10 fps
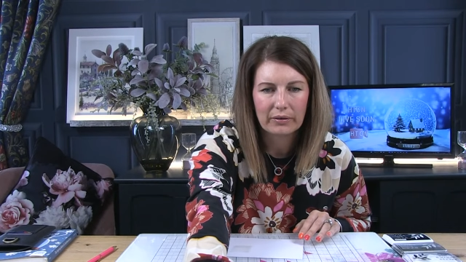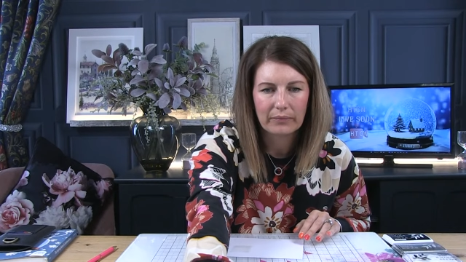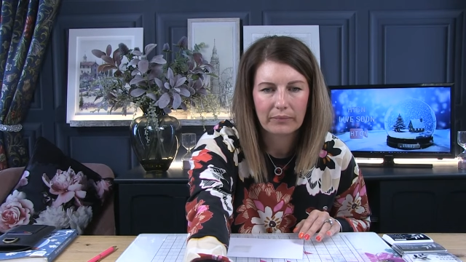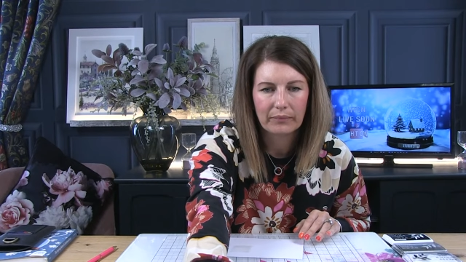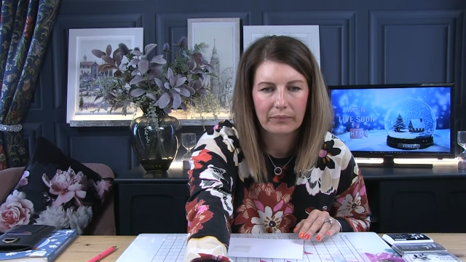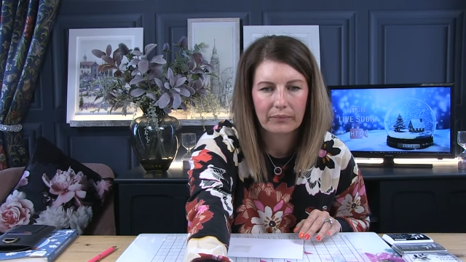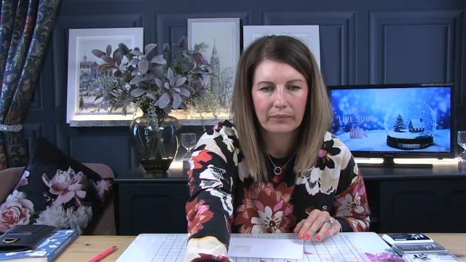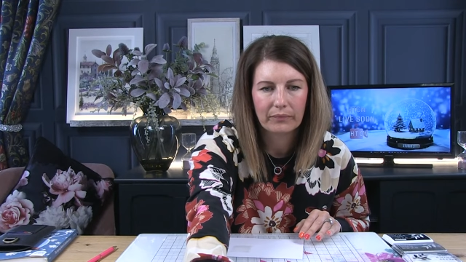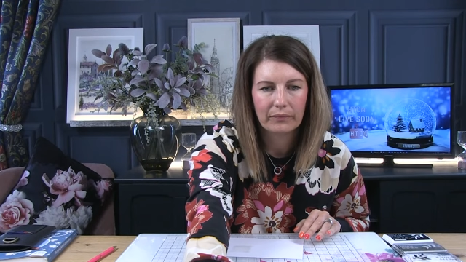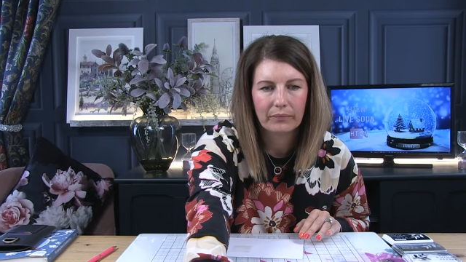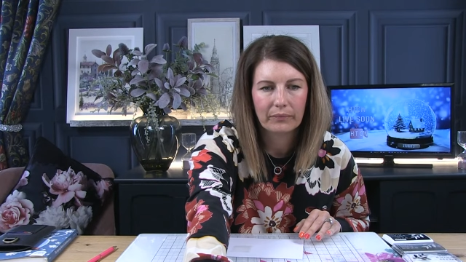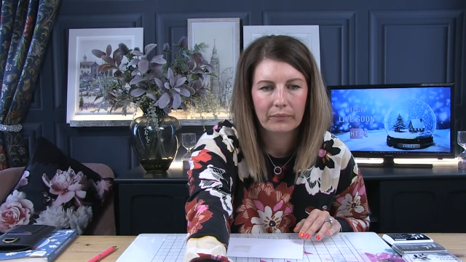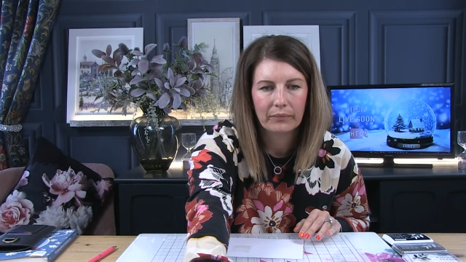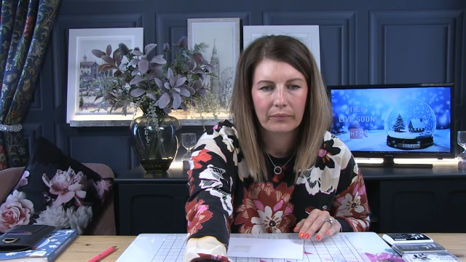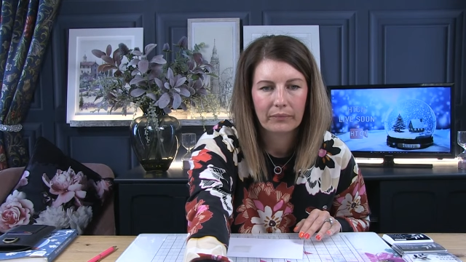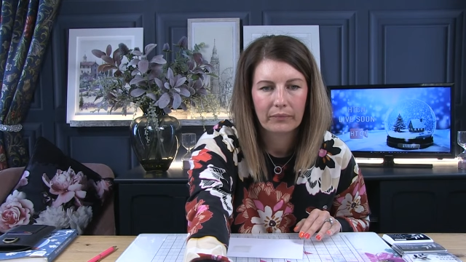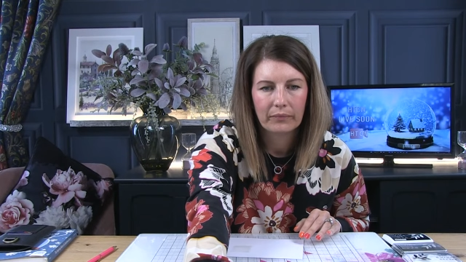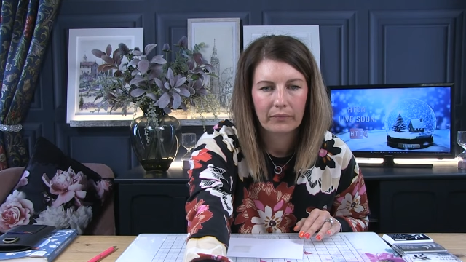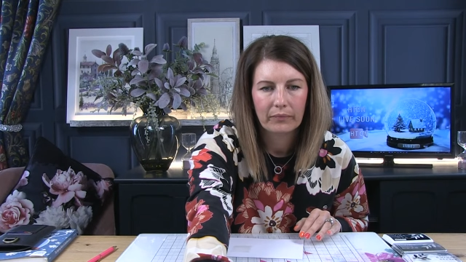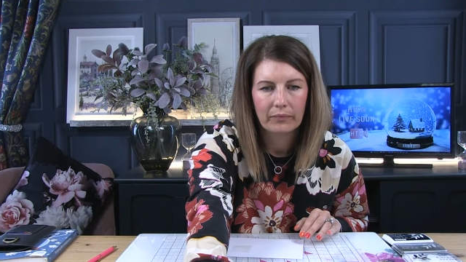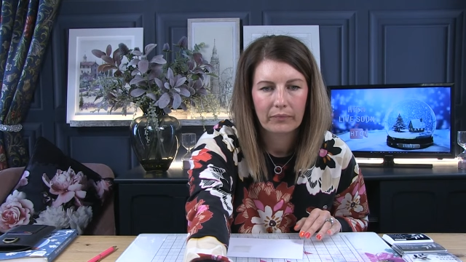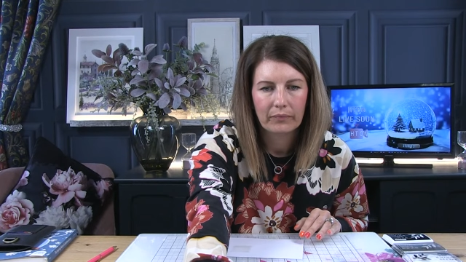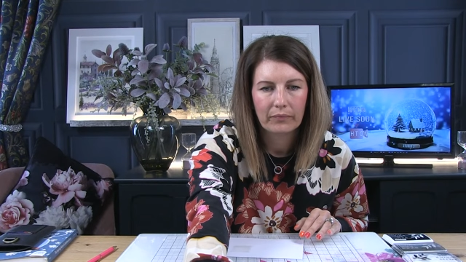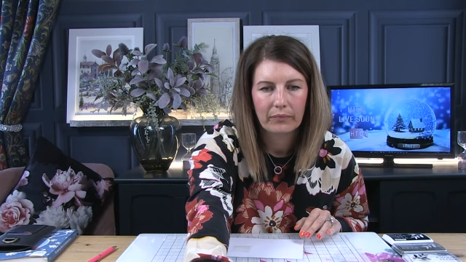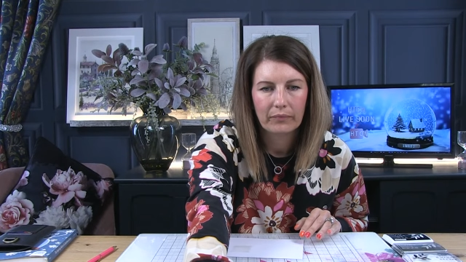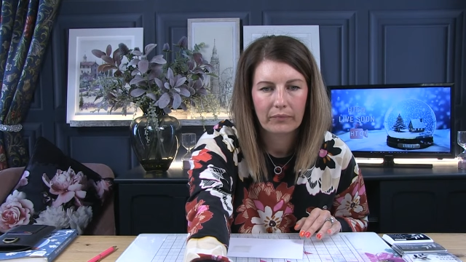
No one is speaking in this clip.